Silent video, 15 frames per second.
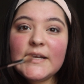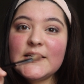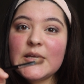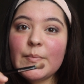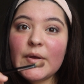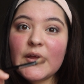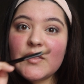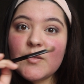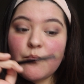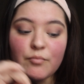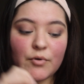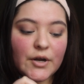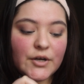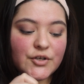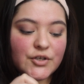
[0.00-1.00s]
dipping the
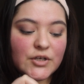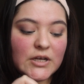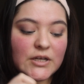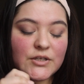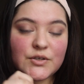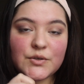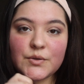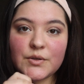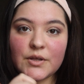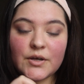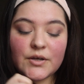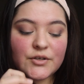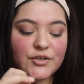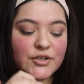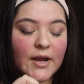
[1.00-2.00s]
brush into
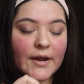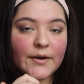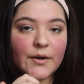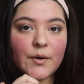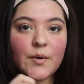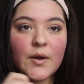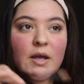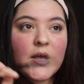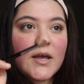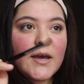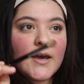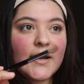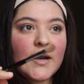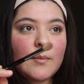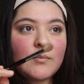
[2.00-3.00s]
the shadow,
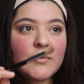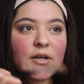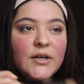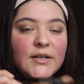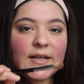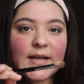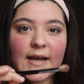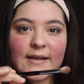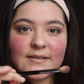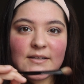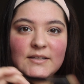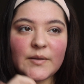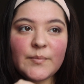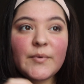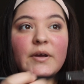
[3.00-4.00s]
and I'm literally, as I
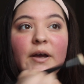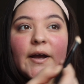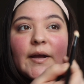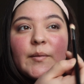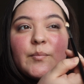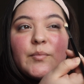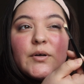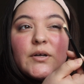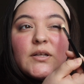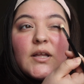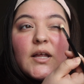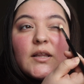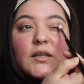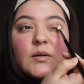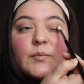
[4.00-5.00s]
dip it, I put
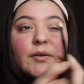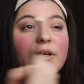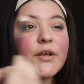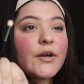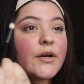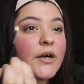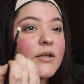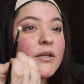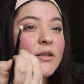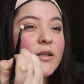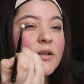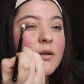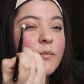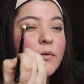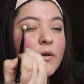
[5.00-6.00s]
a little bit here and then
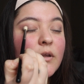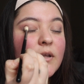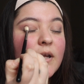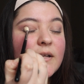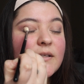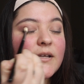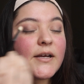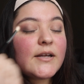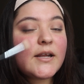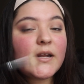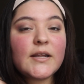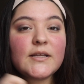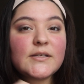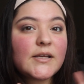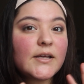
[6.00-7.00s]
a little bit on that side,
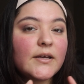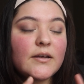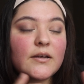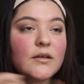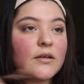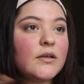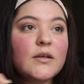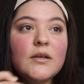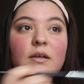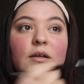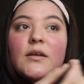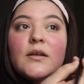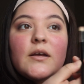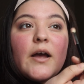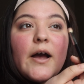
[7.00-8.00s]
and it's like,
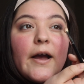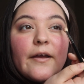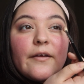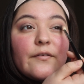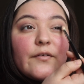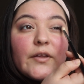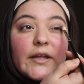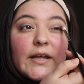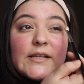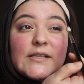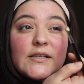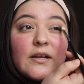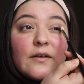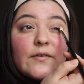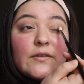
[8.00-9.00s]
I feel like it's
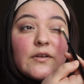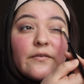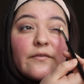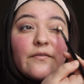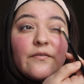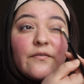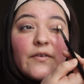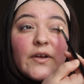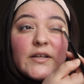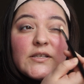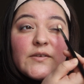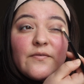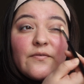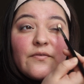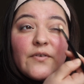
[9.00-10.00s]
enough.
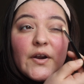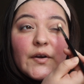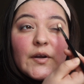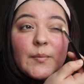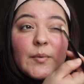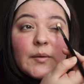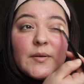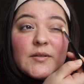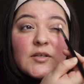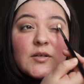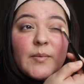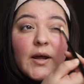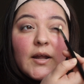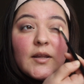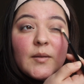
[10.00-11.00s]
It's a very pigmented
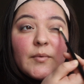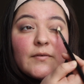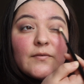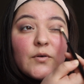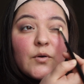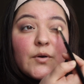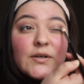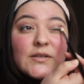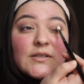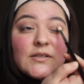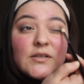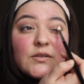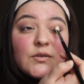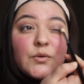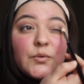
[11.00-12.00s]
palette, but of course
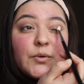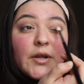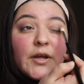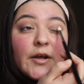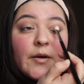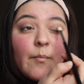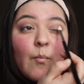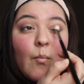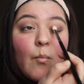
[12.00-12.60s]
this is Huda.